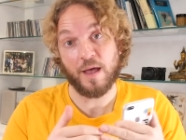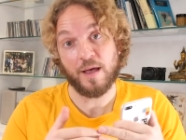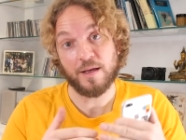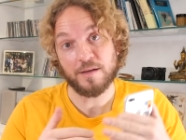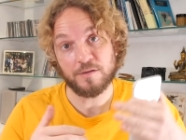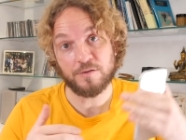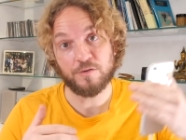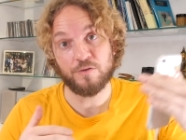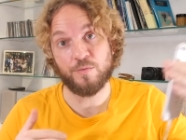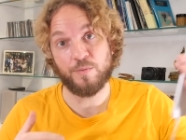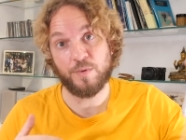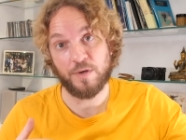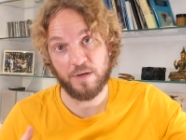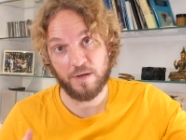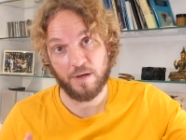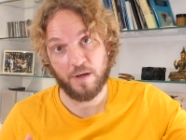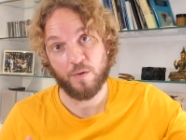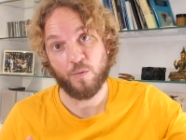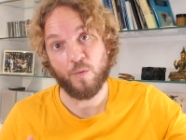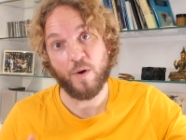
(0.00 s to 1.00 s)
has to
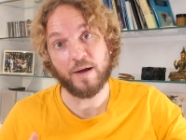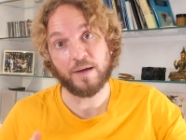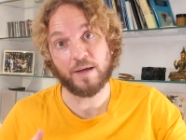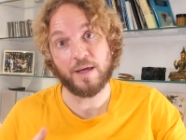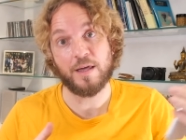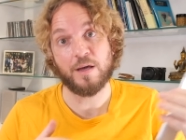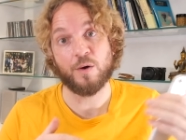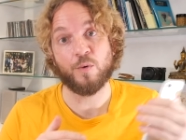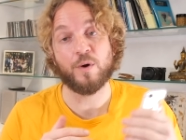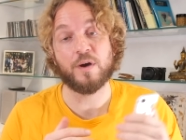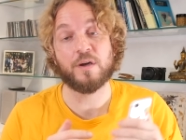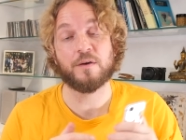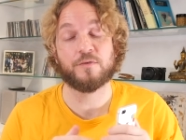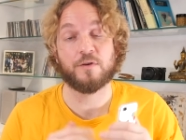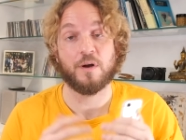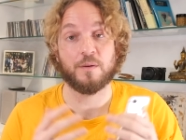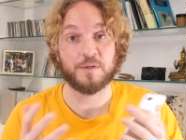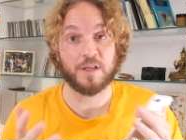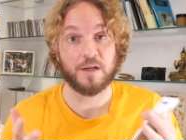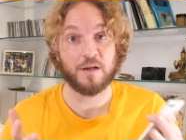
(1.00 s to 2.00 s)
be one K away
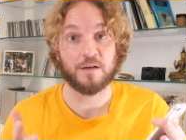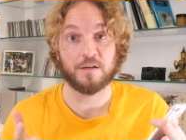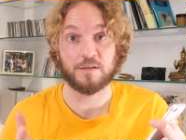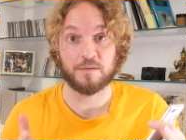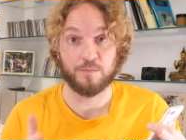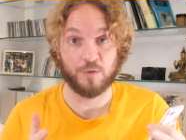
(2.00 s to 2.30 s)
from the hut,